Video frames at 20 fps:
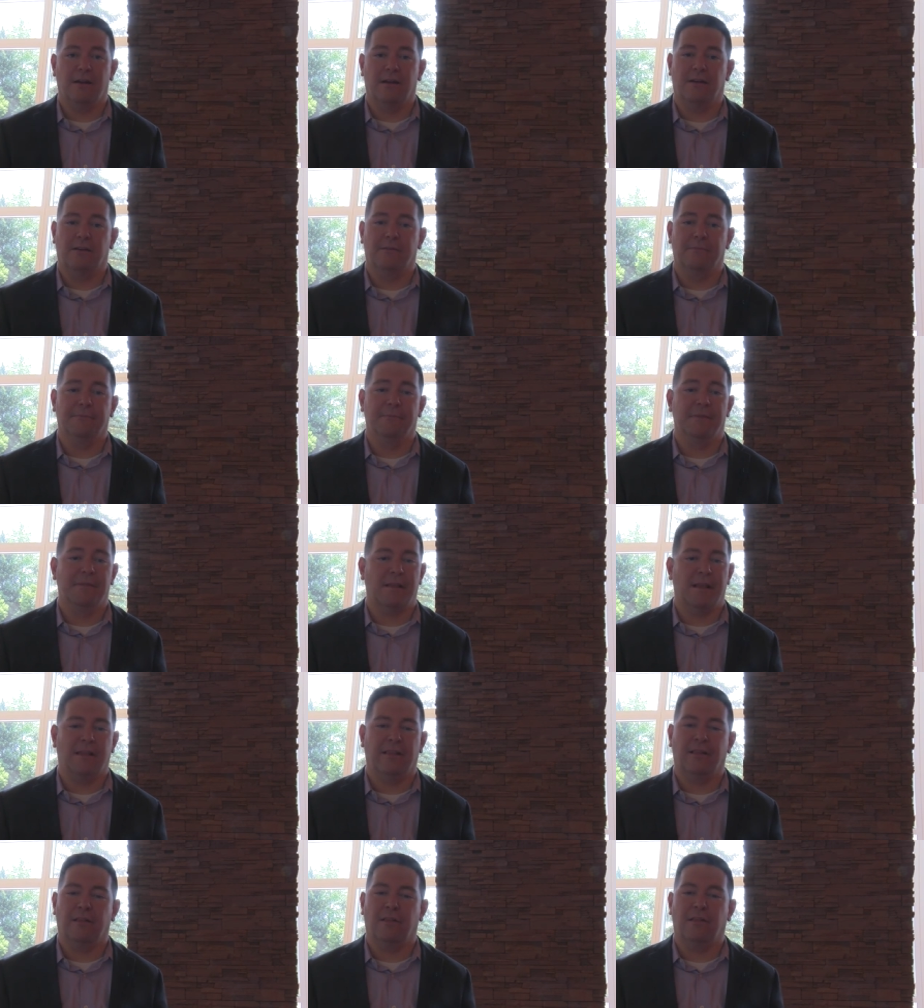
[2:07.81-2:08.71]
Um,
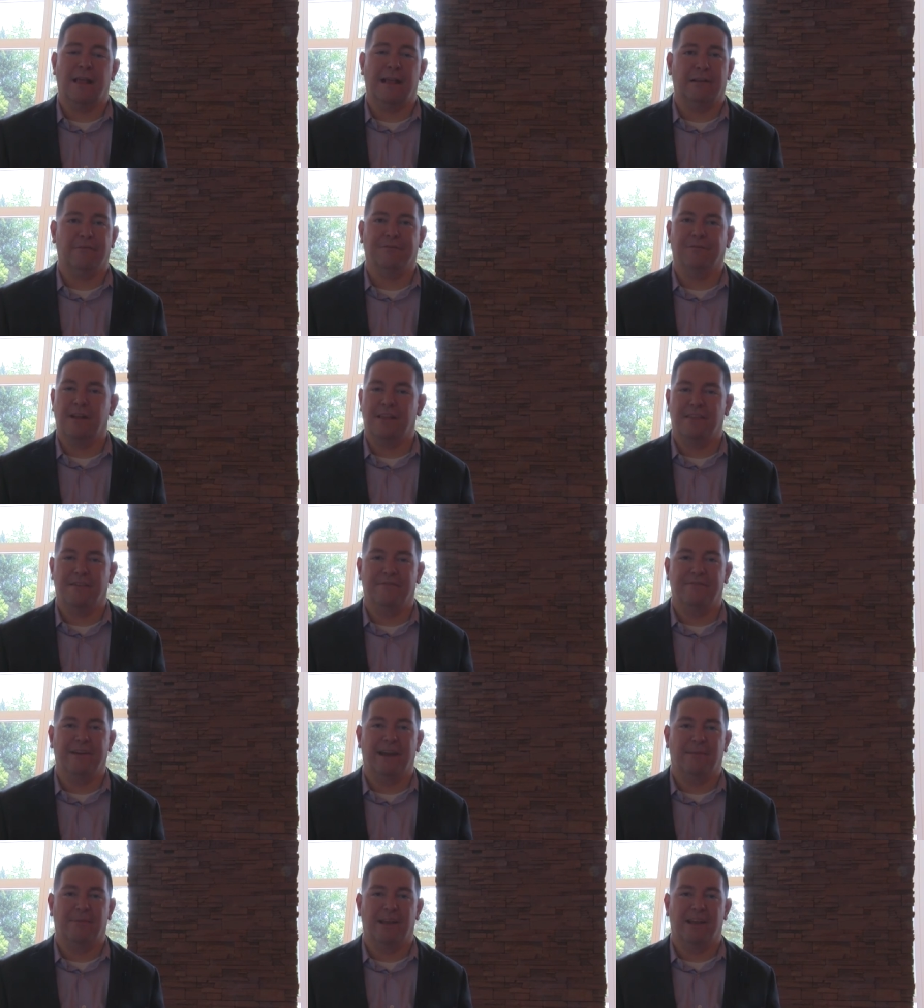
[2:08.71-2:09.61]
and a lot of friends and
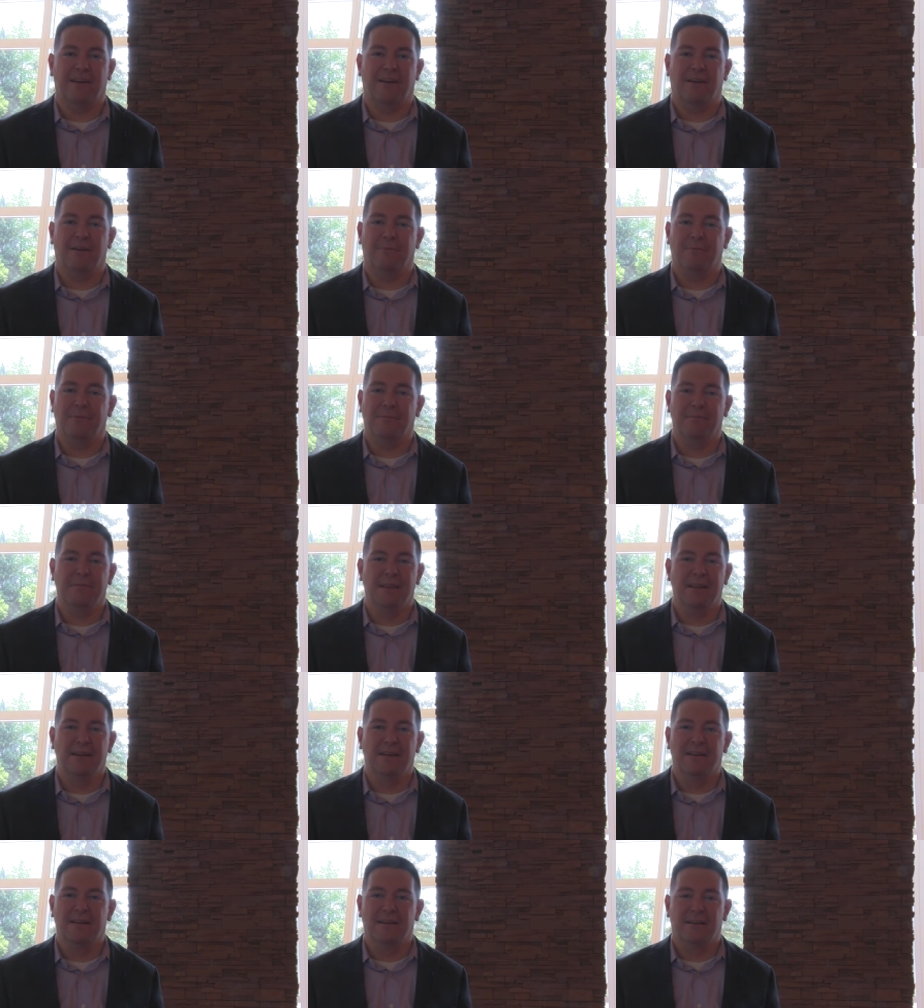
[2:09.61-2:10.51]
family come
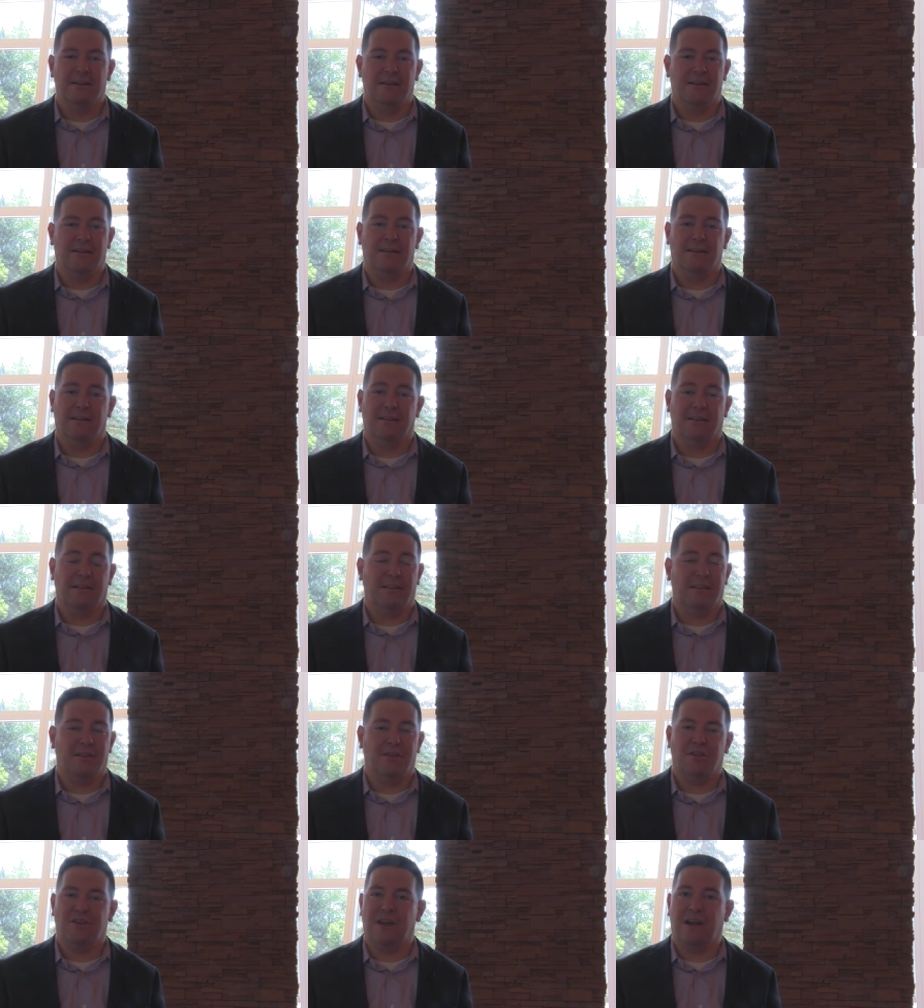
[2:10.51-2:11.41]
uh,
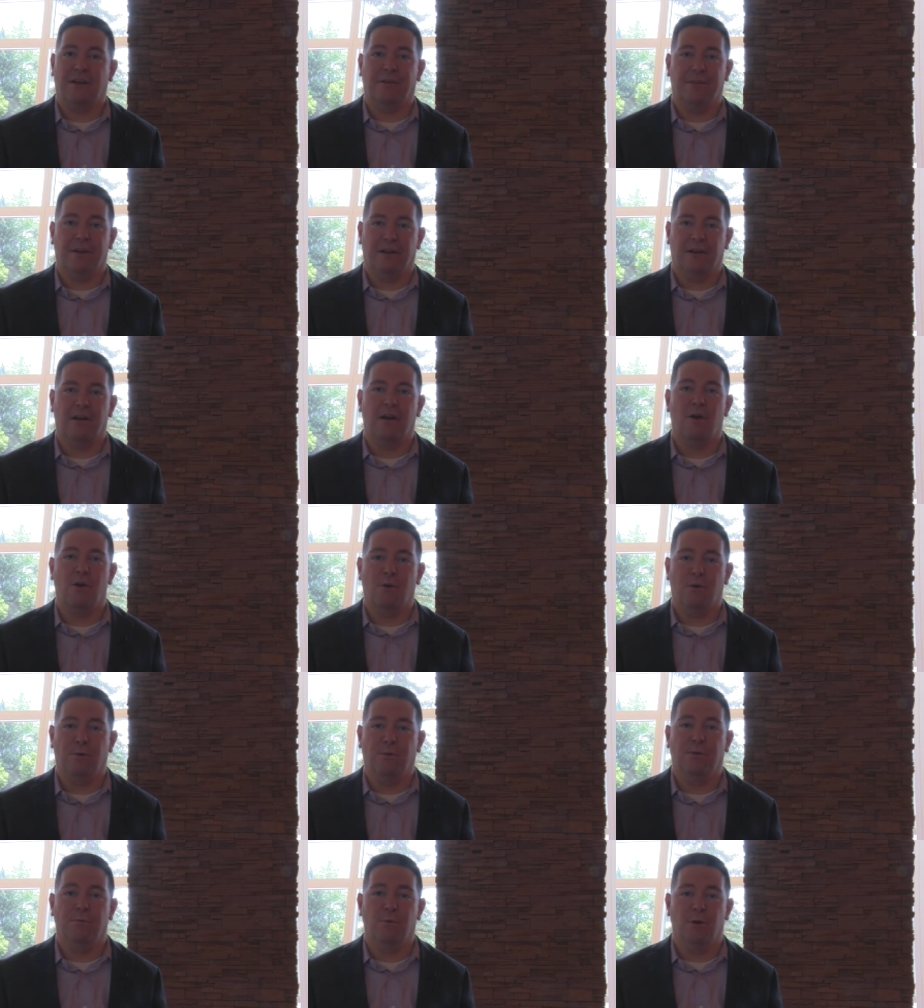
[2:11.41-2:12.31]
to share their
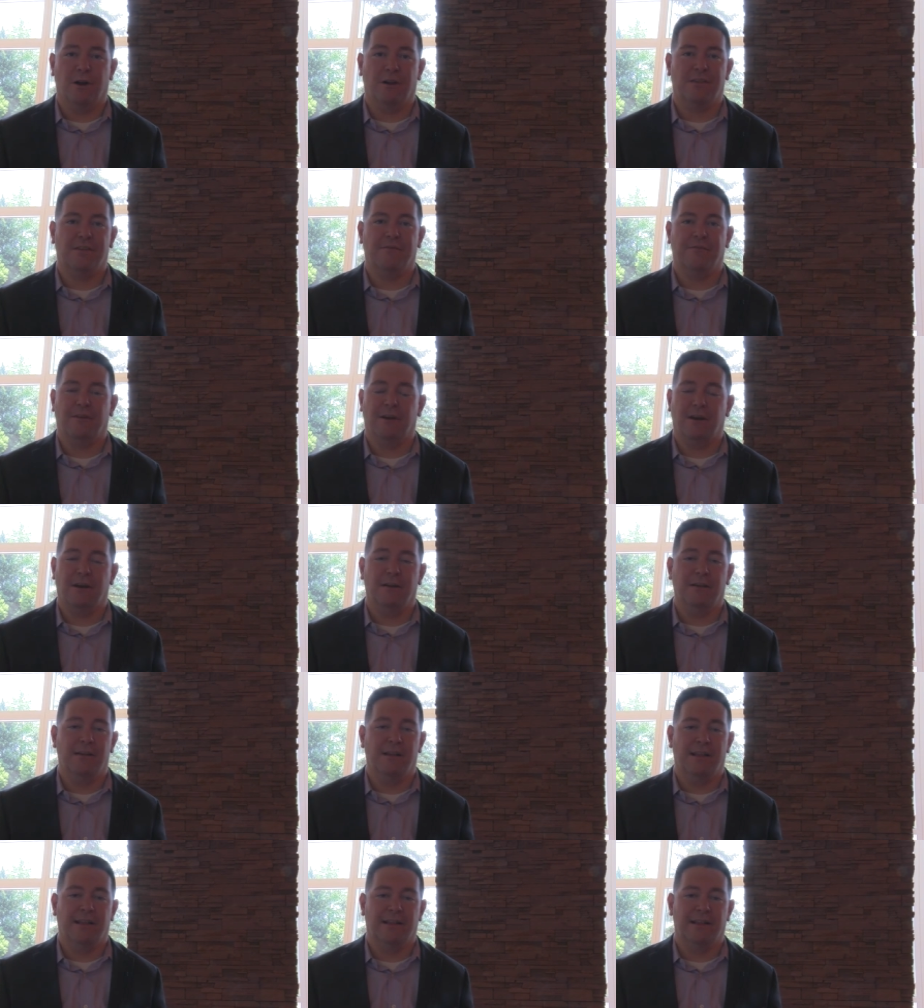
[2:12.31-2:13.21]
own works of
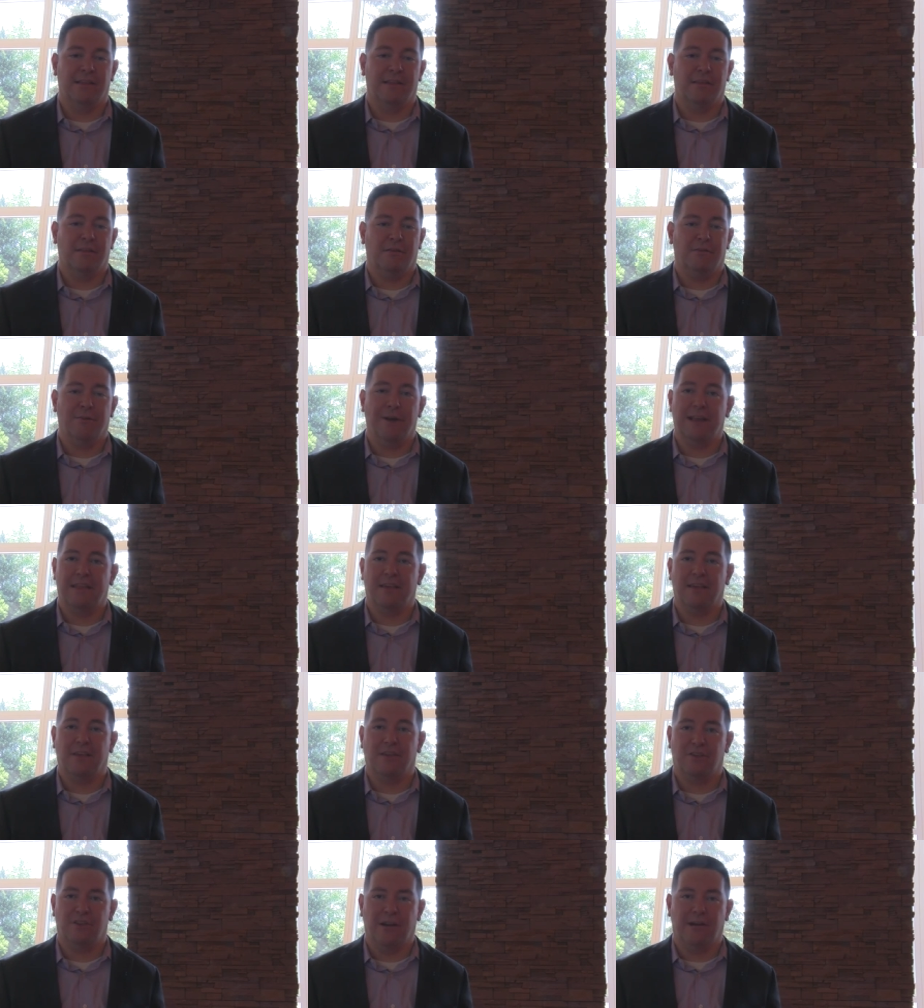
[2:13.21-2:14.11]
art, and it's great
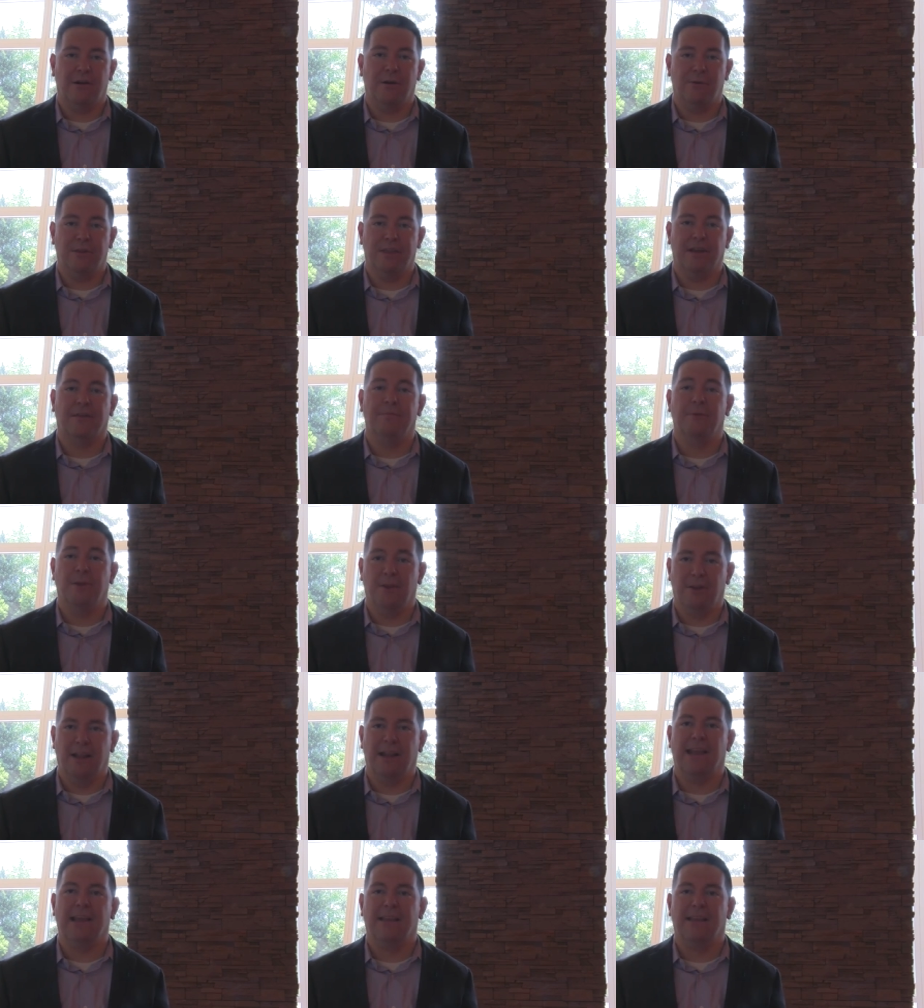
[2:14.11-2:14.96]
to share it with the community.